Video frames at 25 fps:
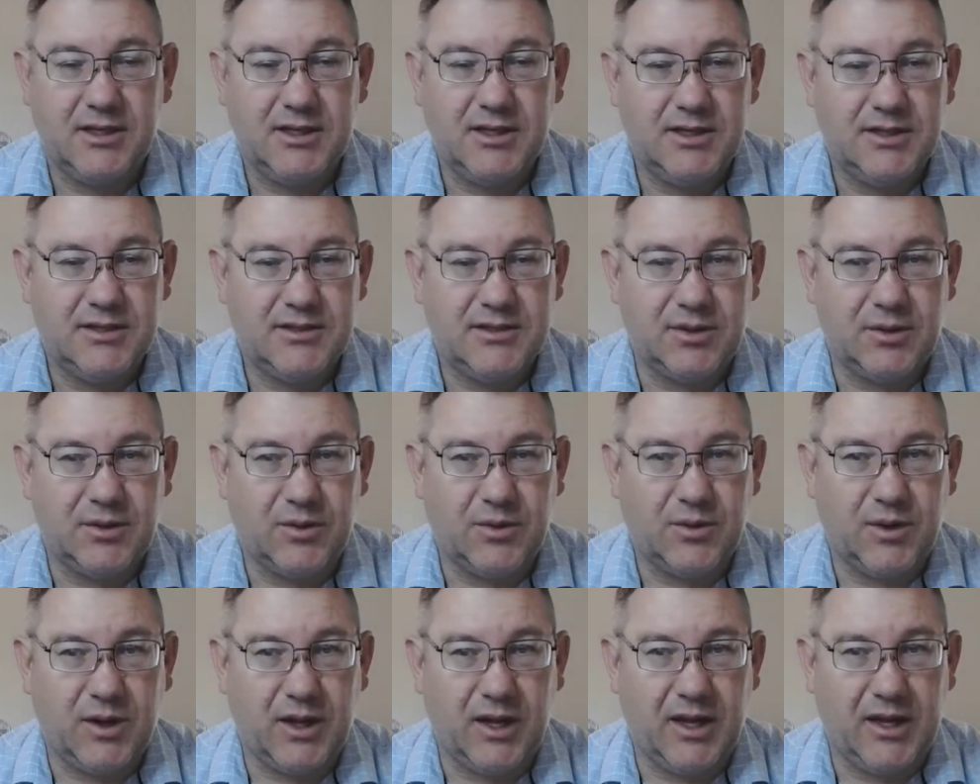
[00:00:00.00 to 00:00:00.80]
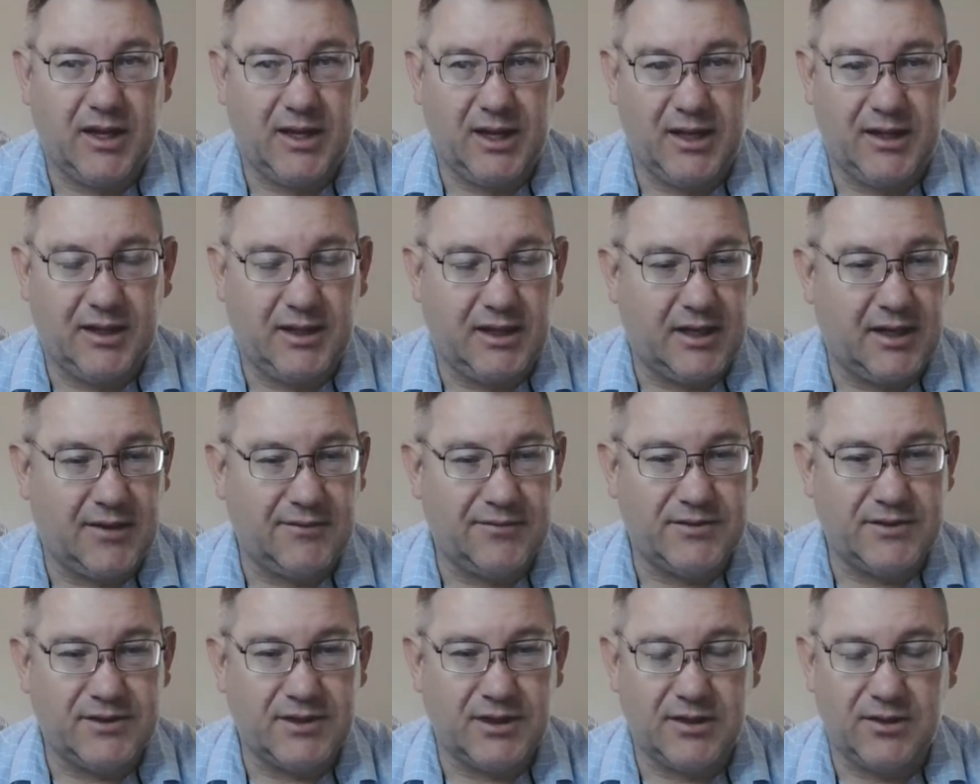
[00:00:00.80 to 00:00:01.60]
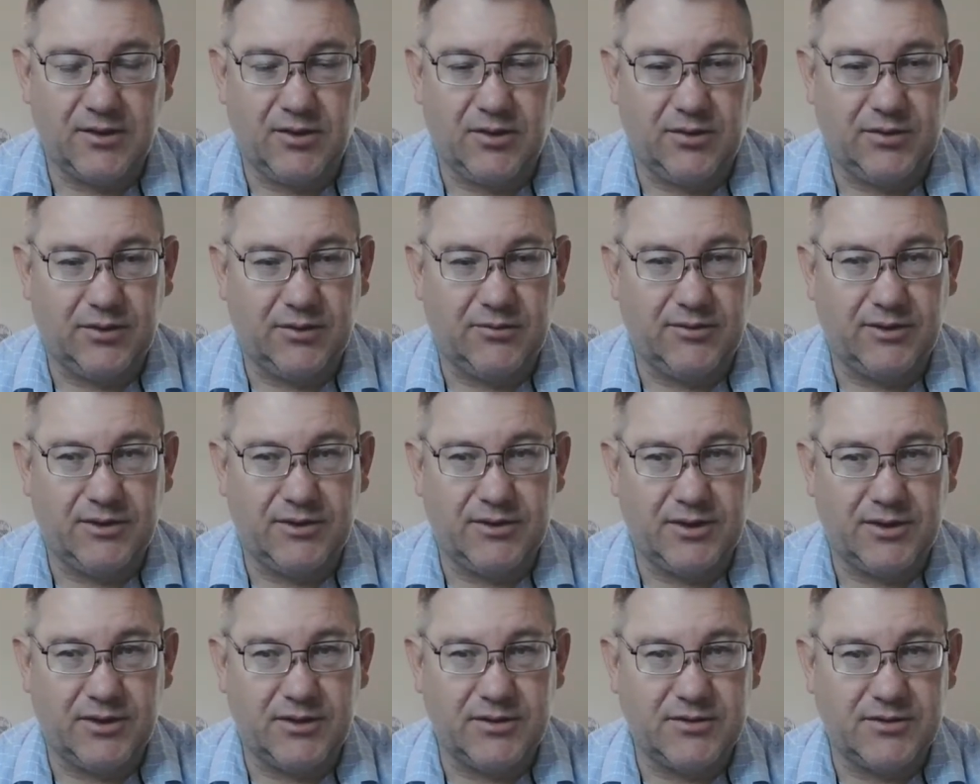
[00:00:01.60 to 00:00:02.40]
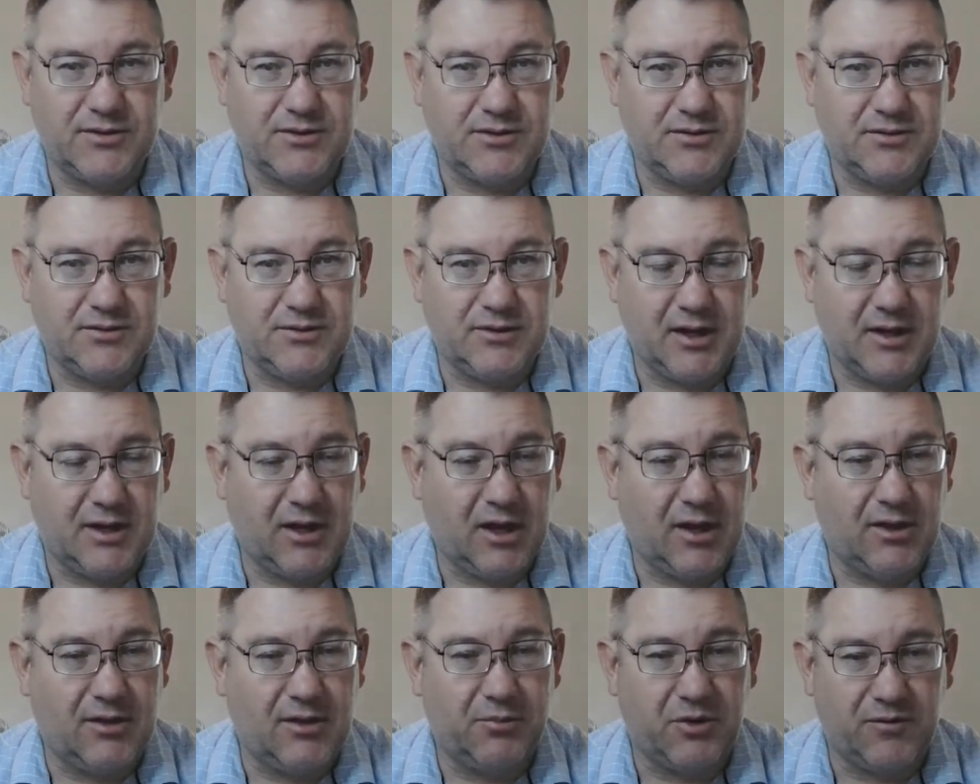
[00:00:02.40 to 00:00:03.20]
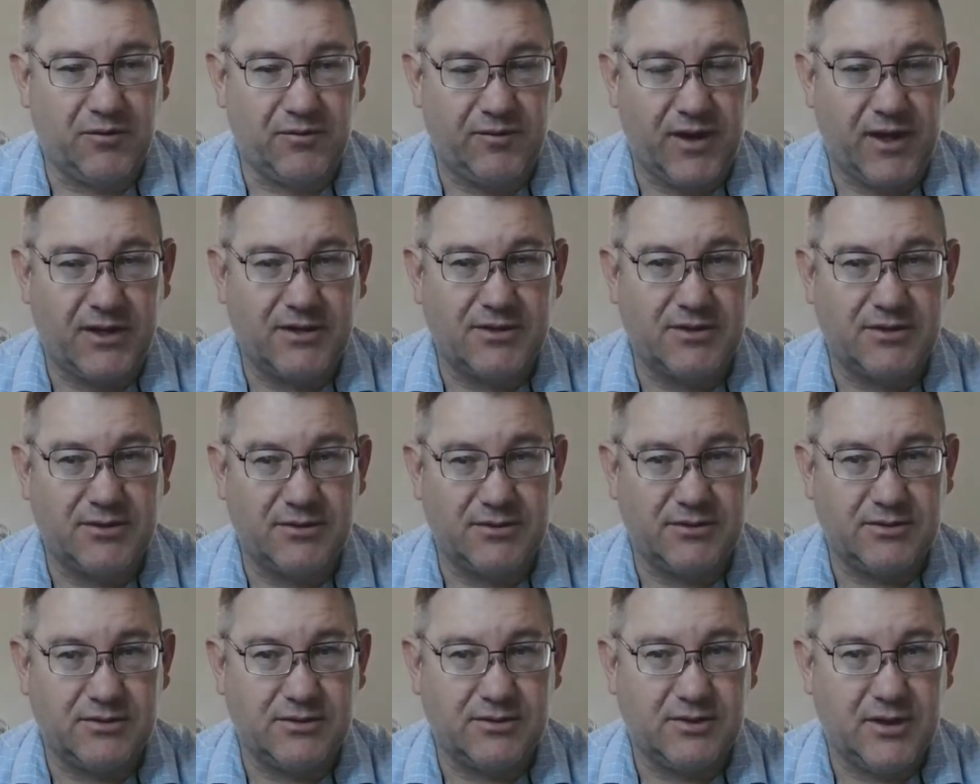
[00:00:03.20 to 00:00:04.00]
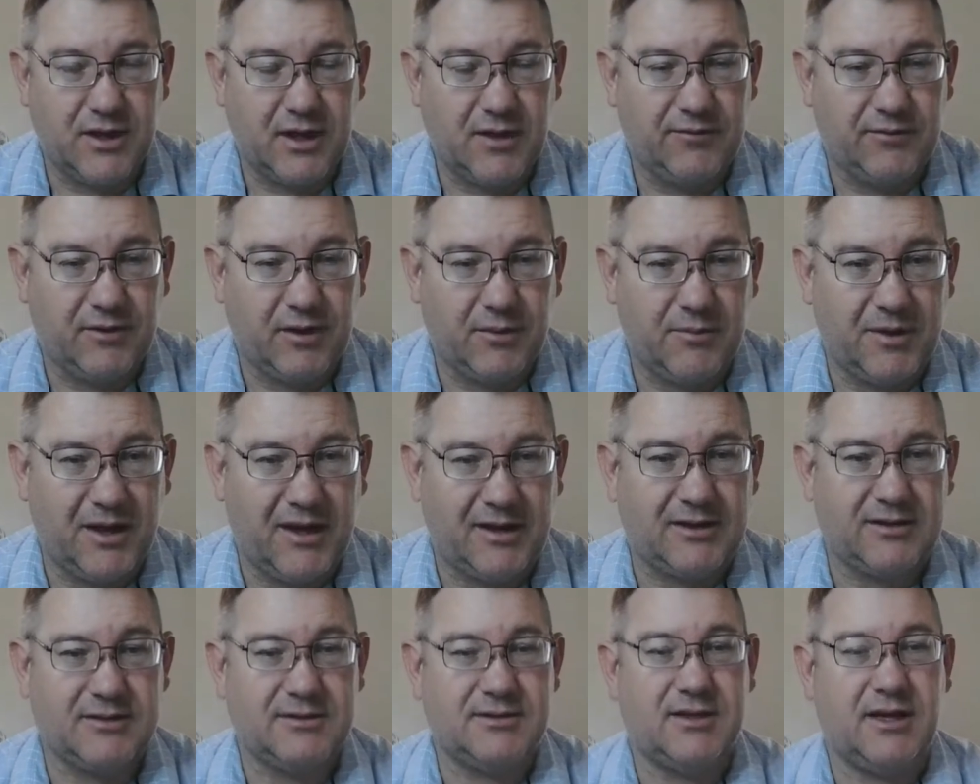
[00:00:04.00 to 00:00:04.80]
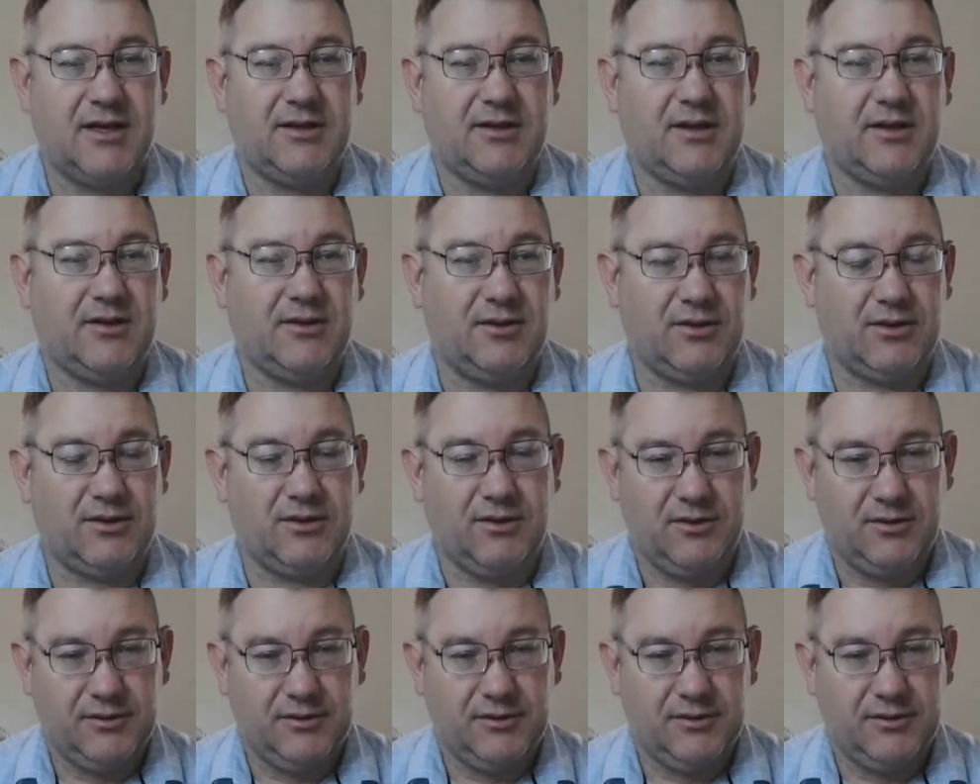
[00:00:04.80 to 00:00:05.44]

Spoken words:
So again, I've seen older returns, not other professionals have come back and said that, look,